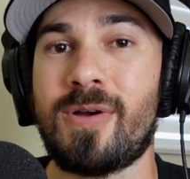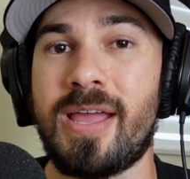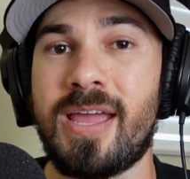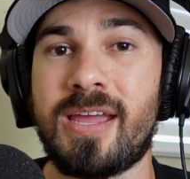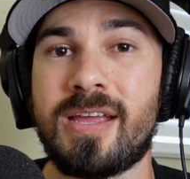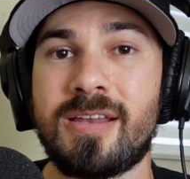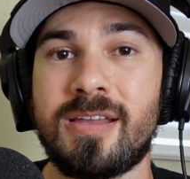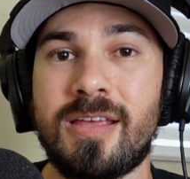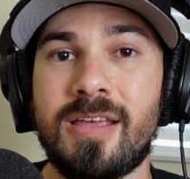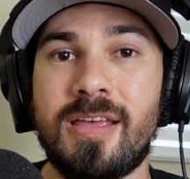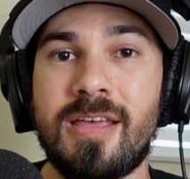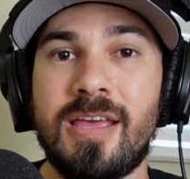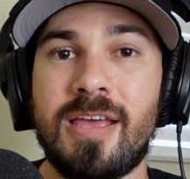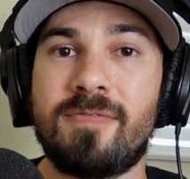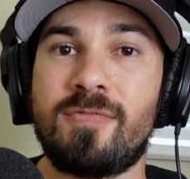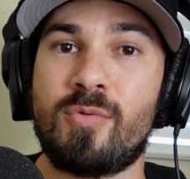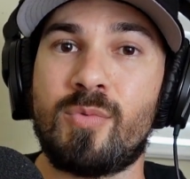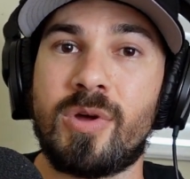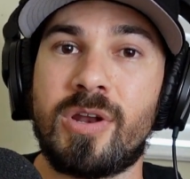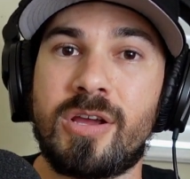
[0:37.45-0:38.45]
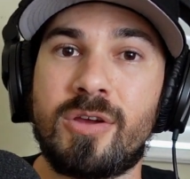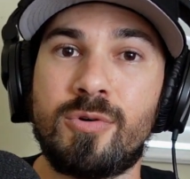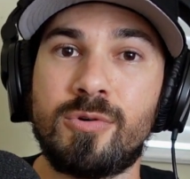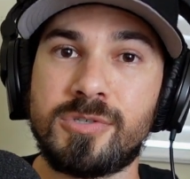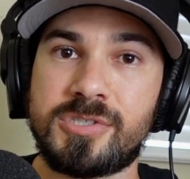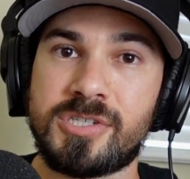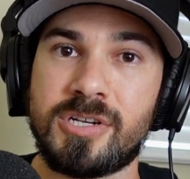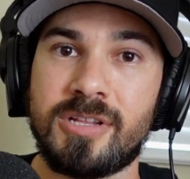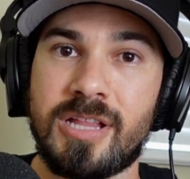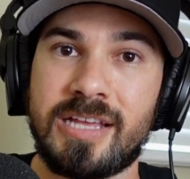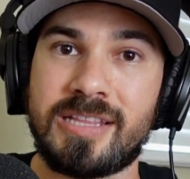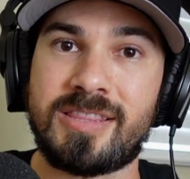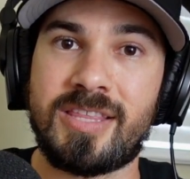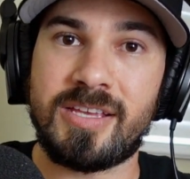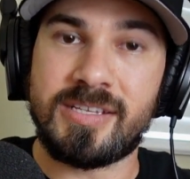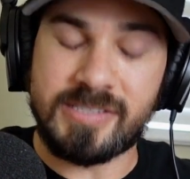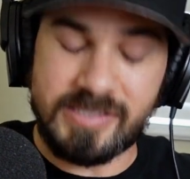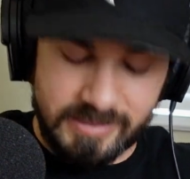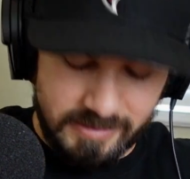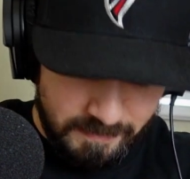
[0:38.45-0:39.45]
And if you want a cool shirt like
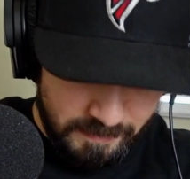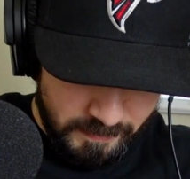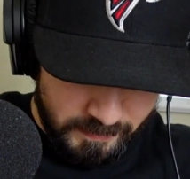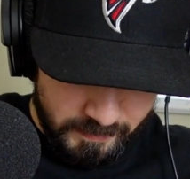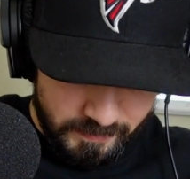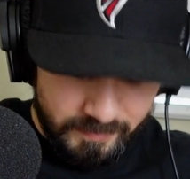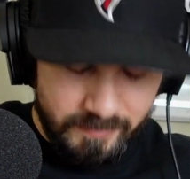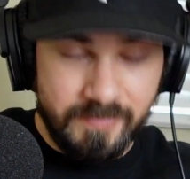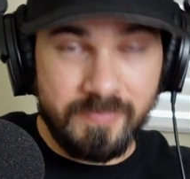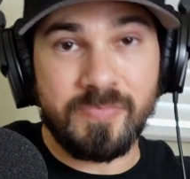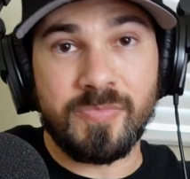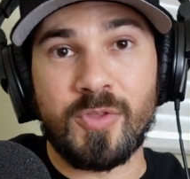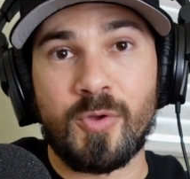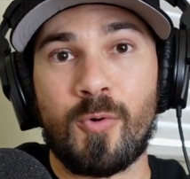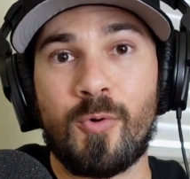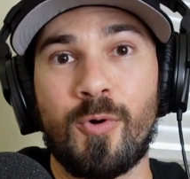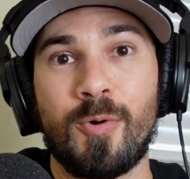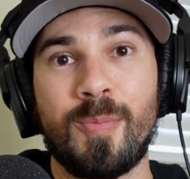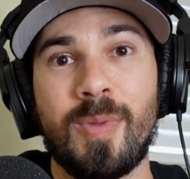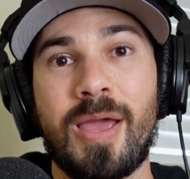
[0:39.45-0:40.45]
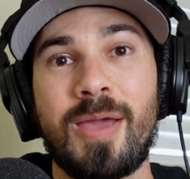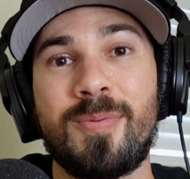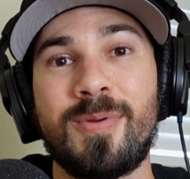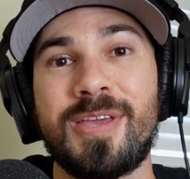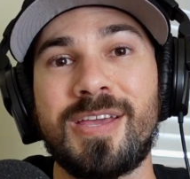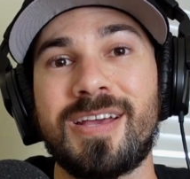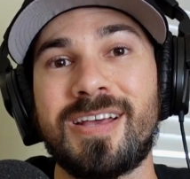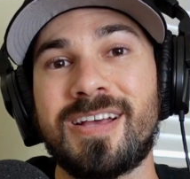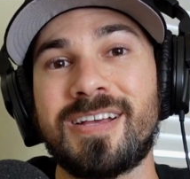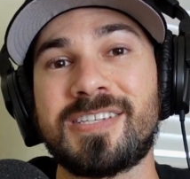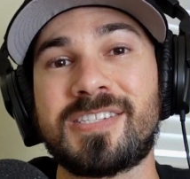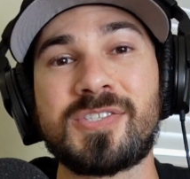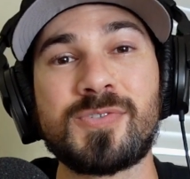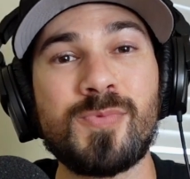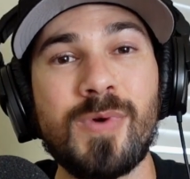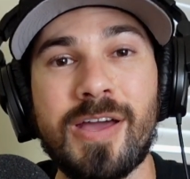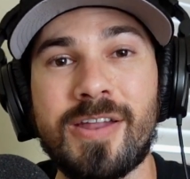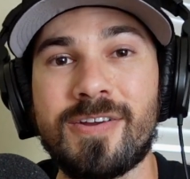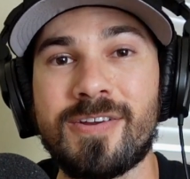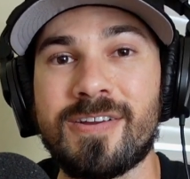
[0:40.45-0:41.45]
this, or maybe a
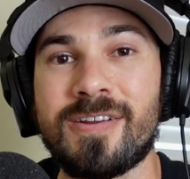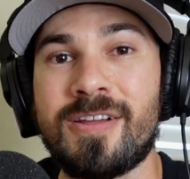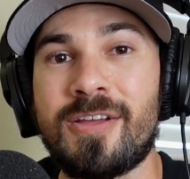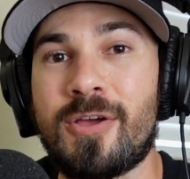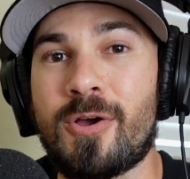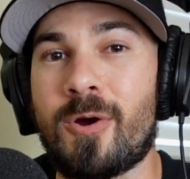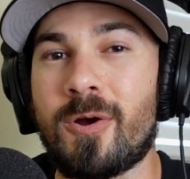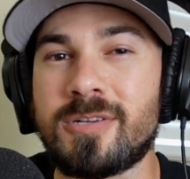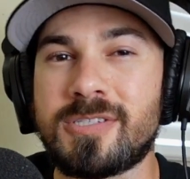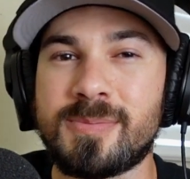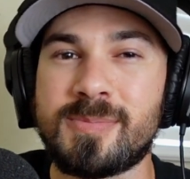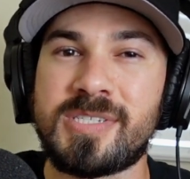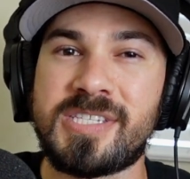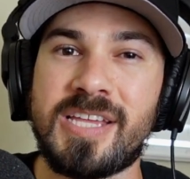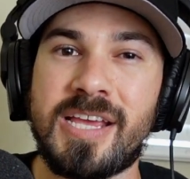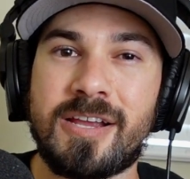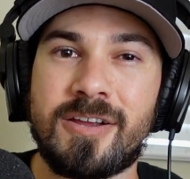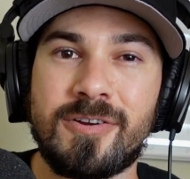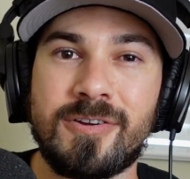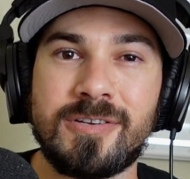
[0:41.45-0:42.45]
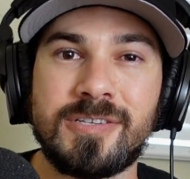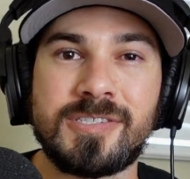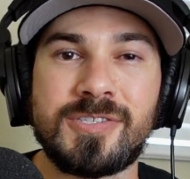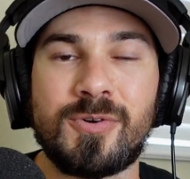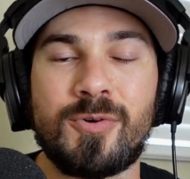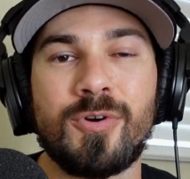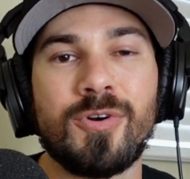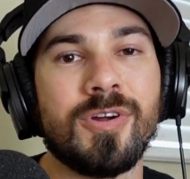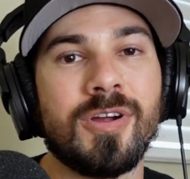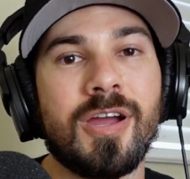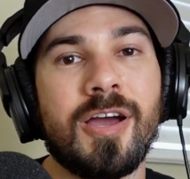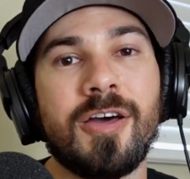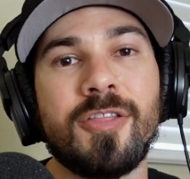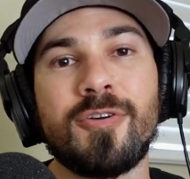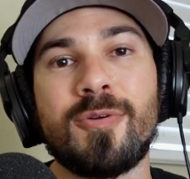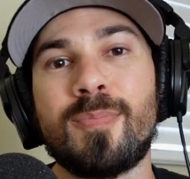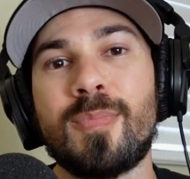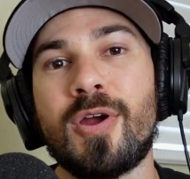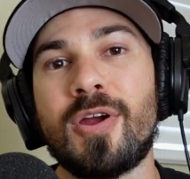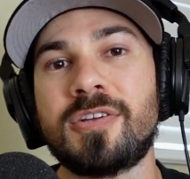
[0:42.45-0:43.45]
sweater or some stickers or
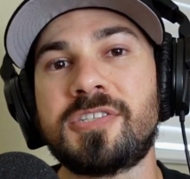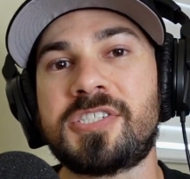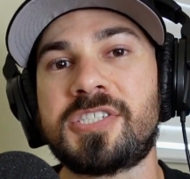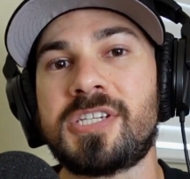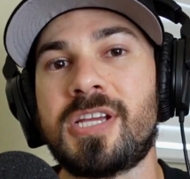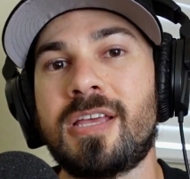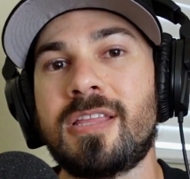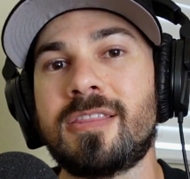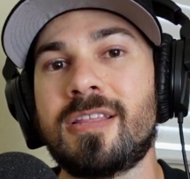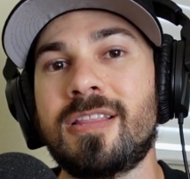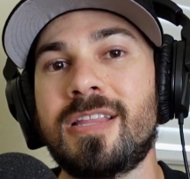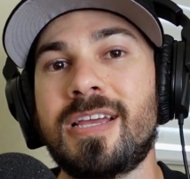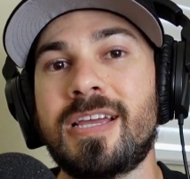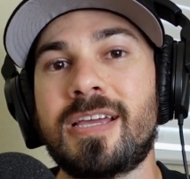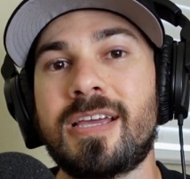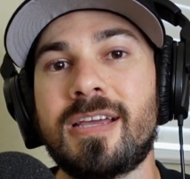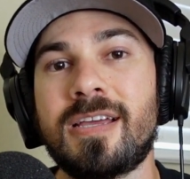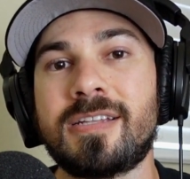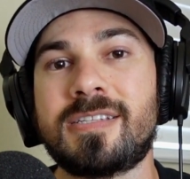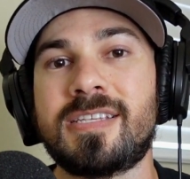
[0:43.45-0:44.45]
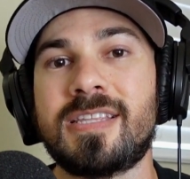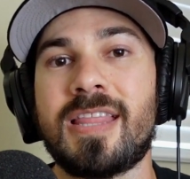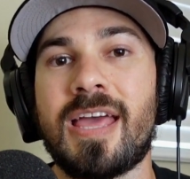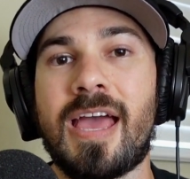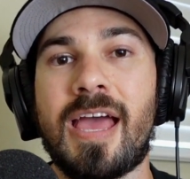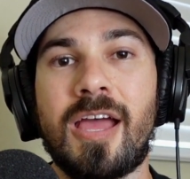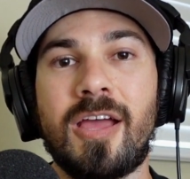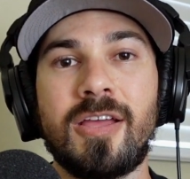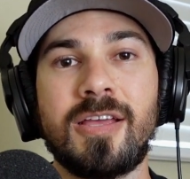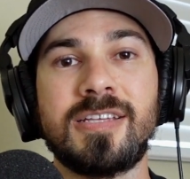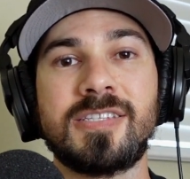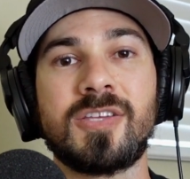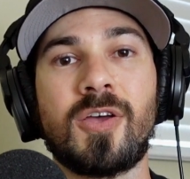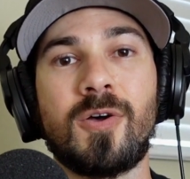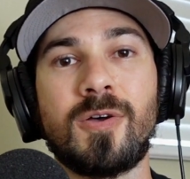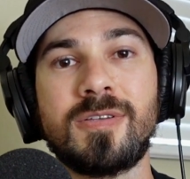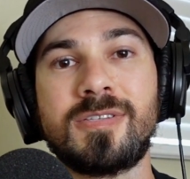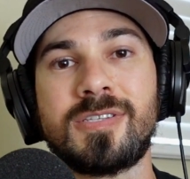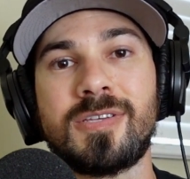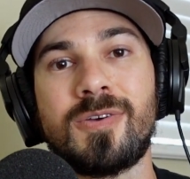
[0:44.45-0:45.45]
other merch, the link to that is
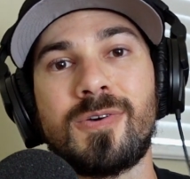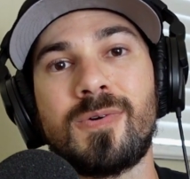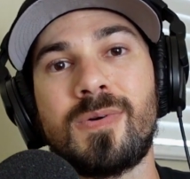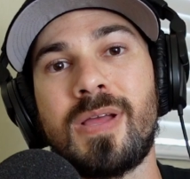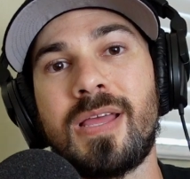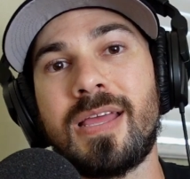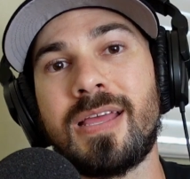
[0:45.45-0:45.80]
also